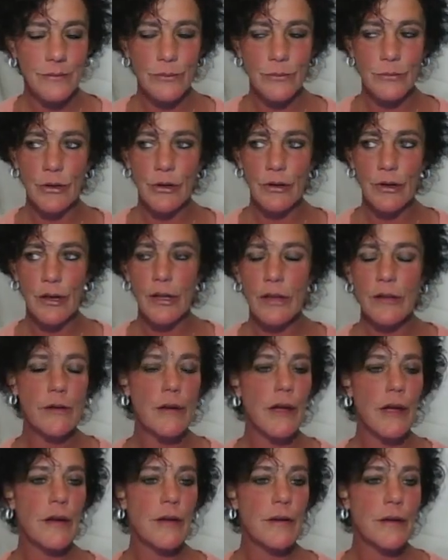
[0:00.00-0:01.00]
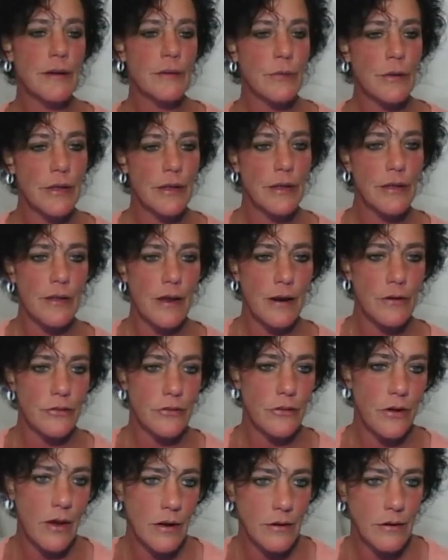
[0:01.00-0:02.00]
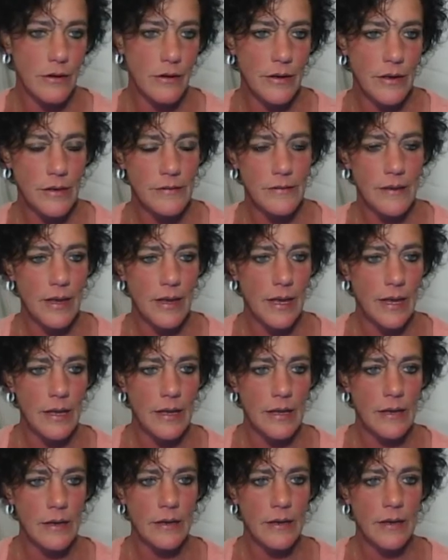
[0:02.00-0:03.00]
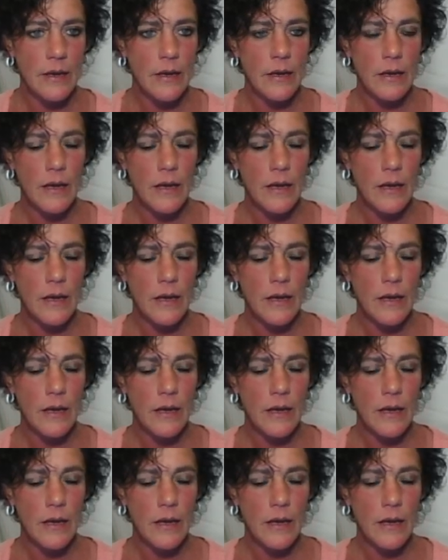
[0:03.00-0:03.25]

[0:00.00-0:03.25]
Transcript: We're color-coded with our chakras, and